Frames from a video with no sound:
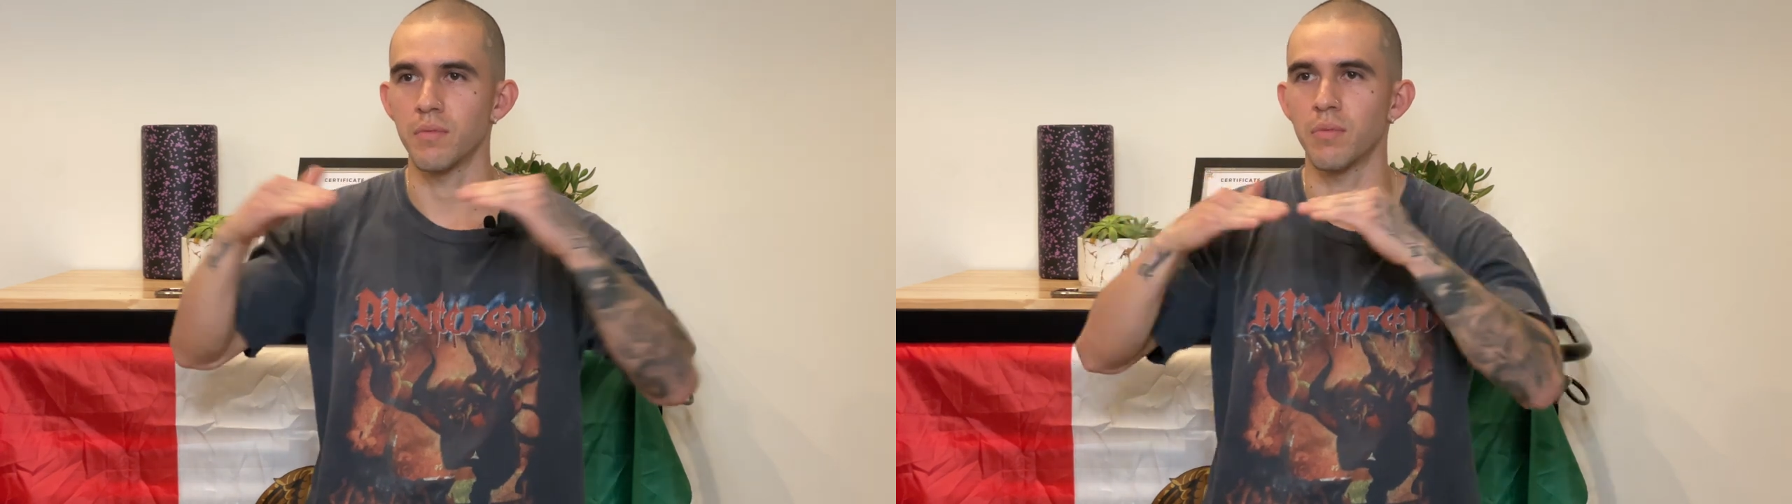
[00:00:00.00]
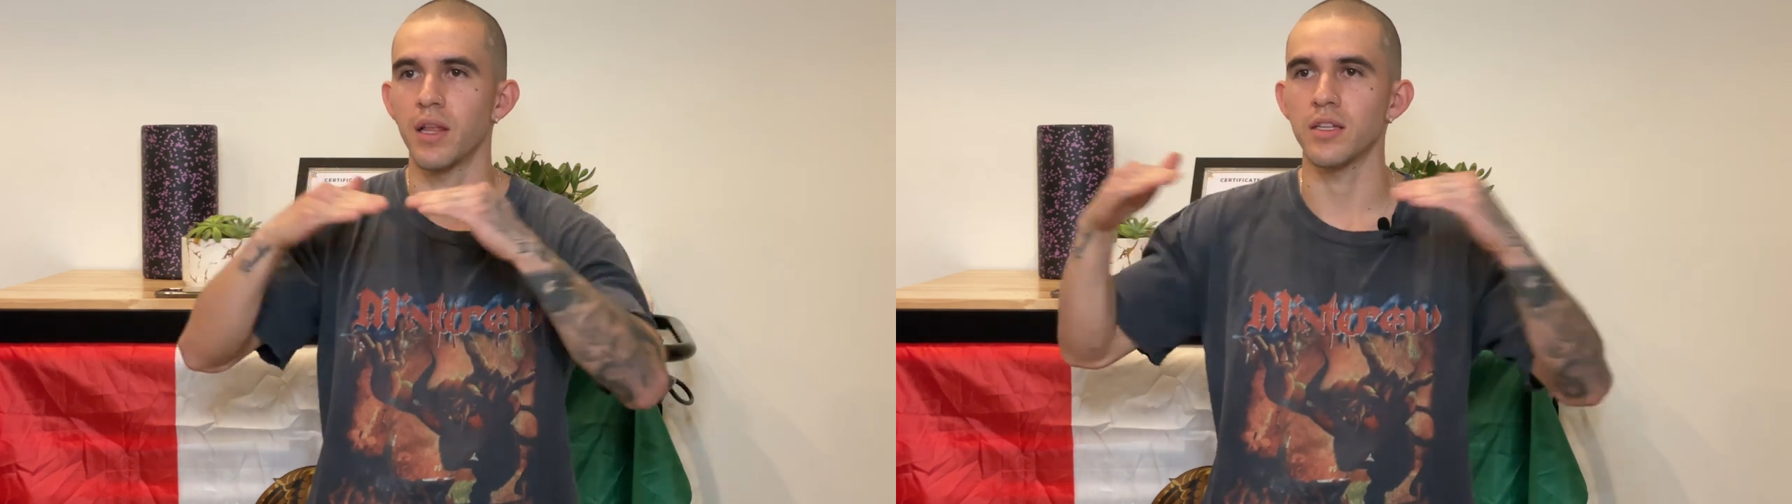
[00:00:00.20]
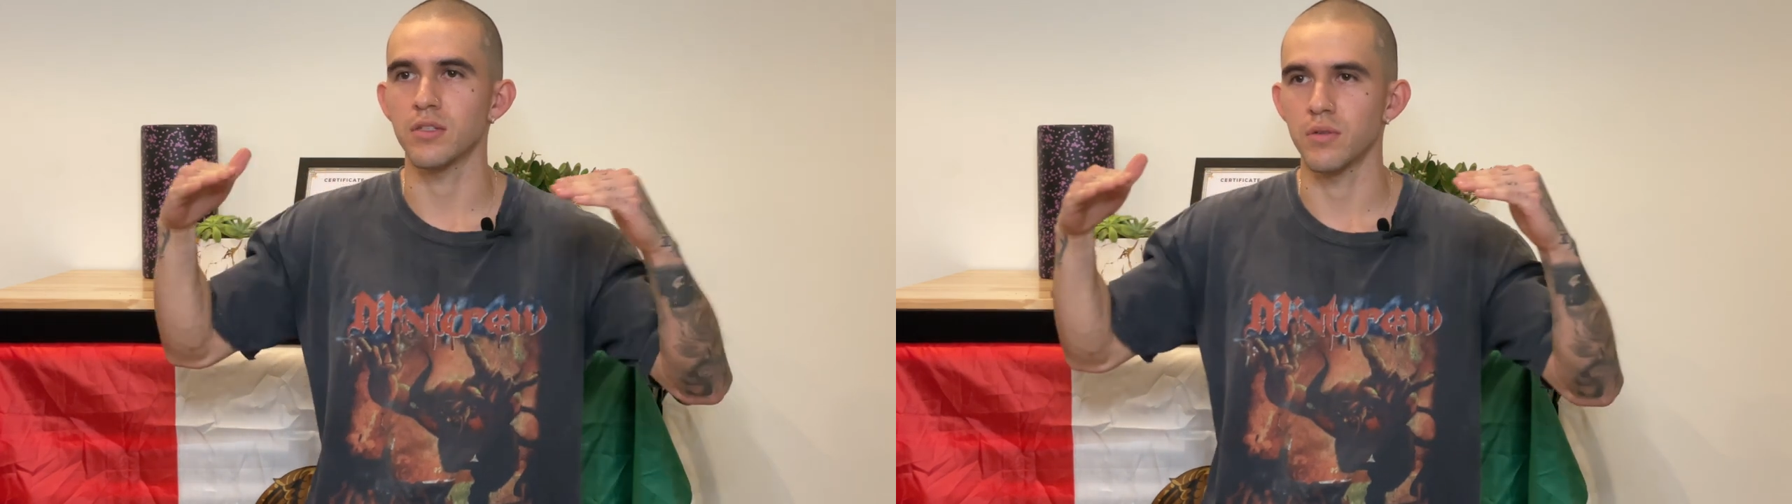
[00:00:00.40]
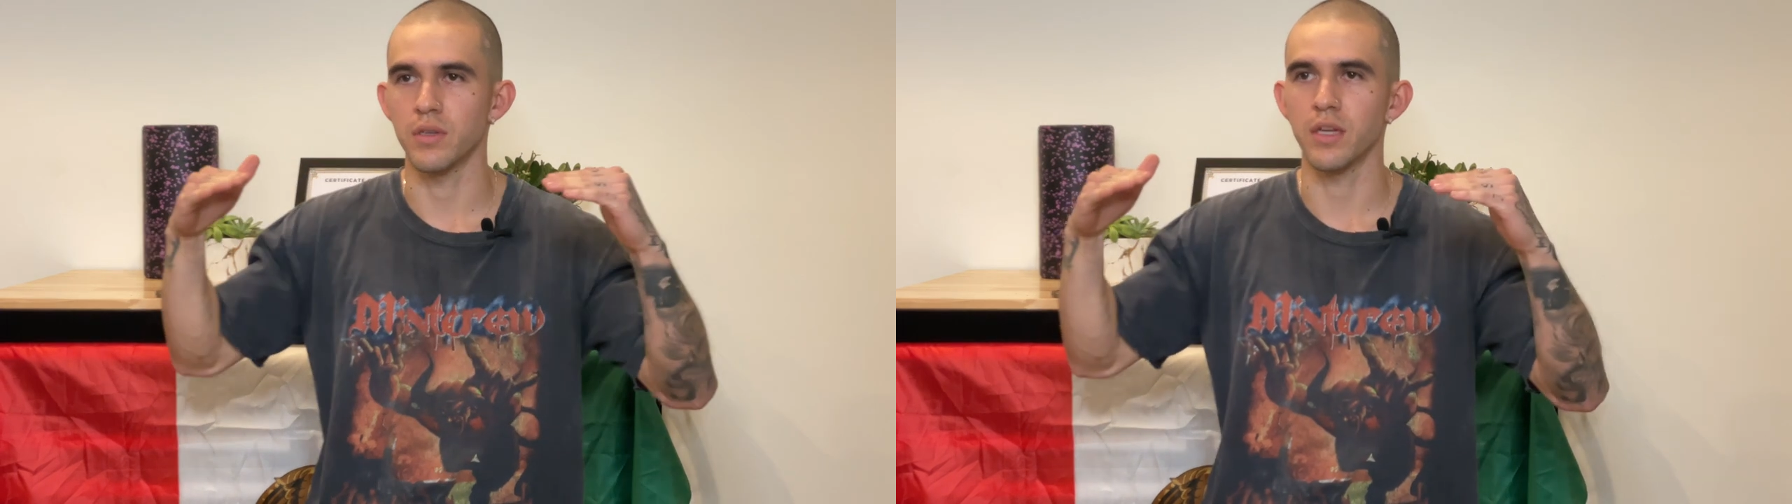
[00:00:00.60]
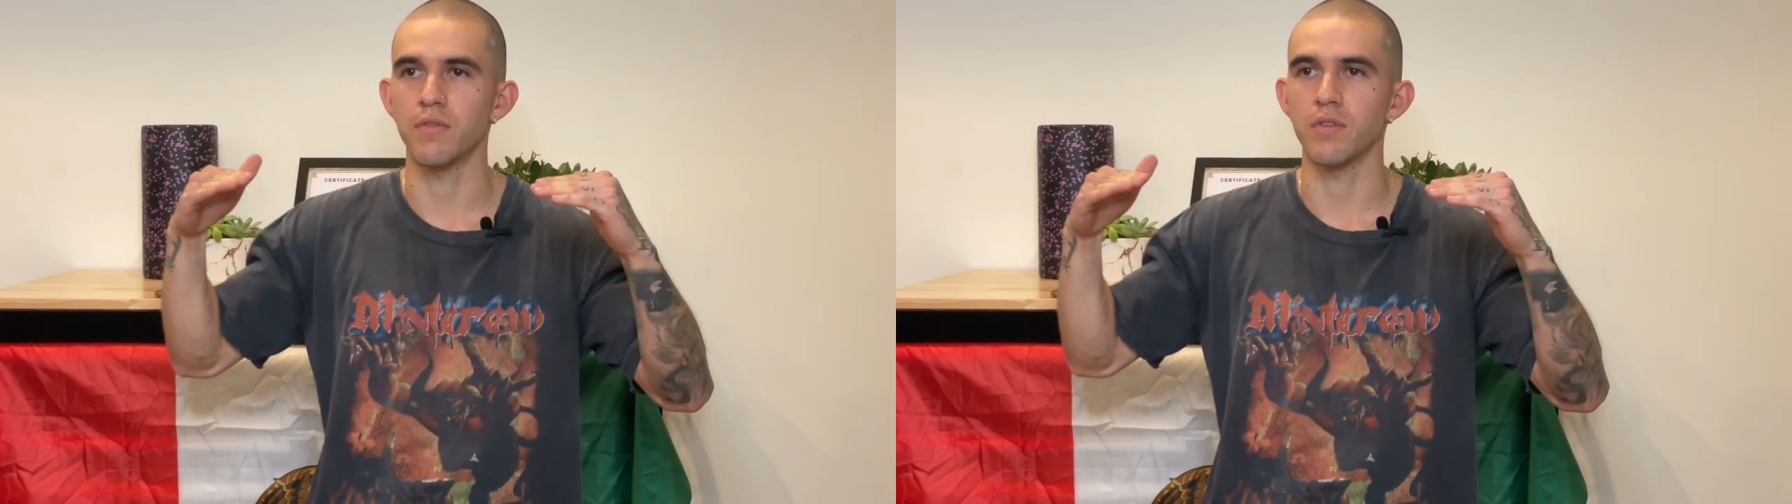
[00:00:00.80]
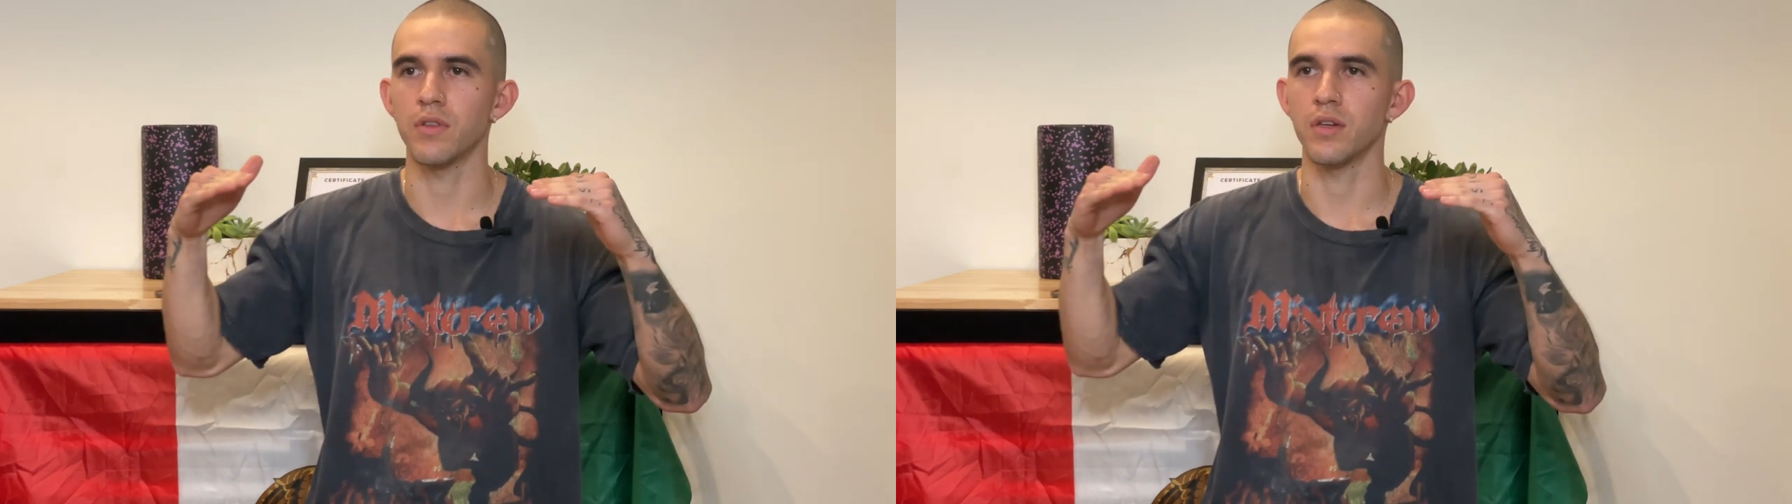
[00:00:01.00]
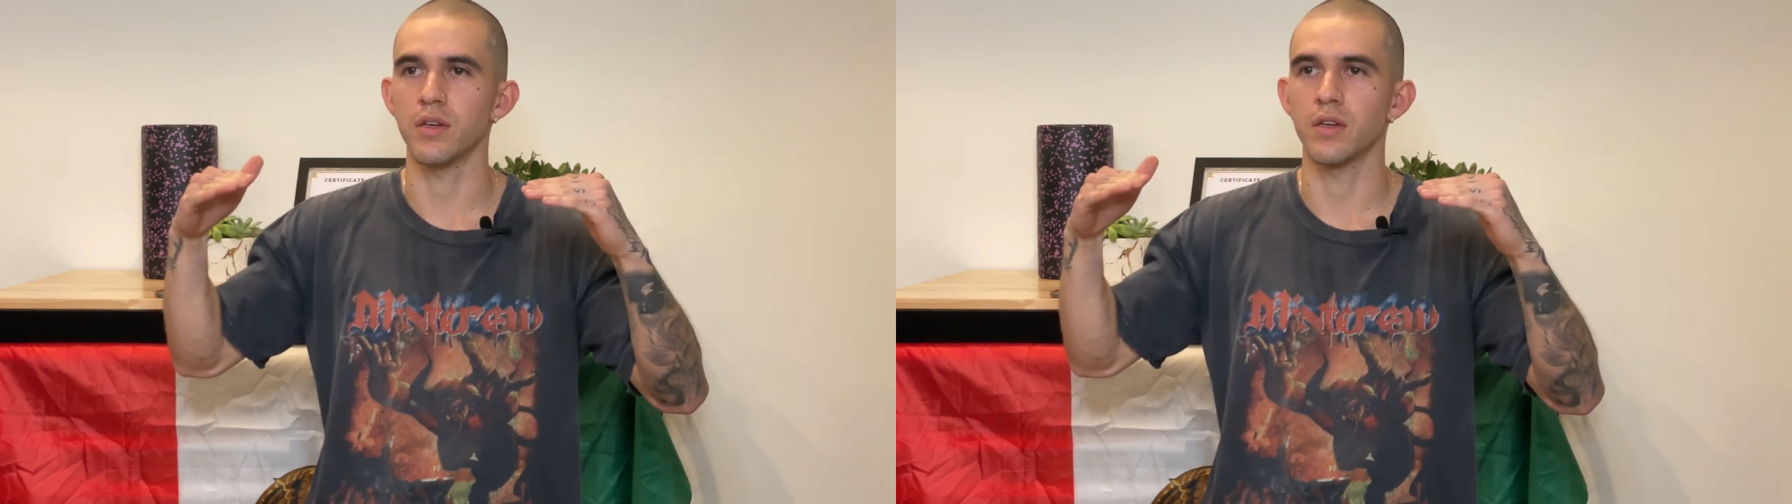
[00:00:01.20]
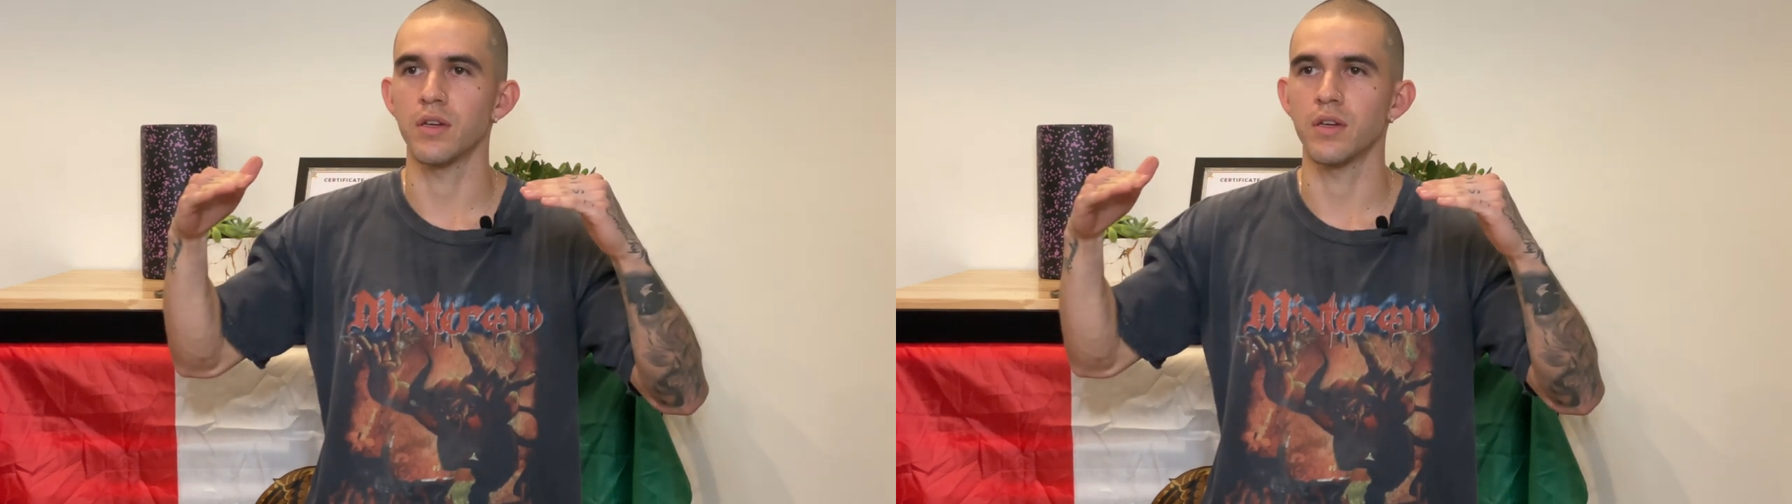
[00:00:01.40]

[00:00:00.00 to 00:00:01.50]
plateauing everything?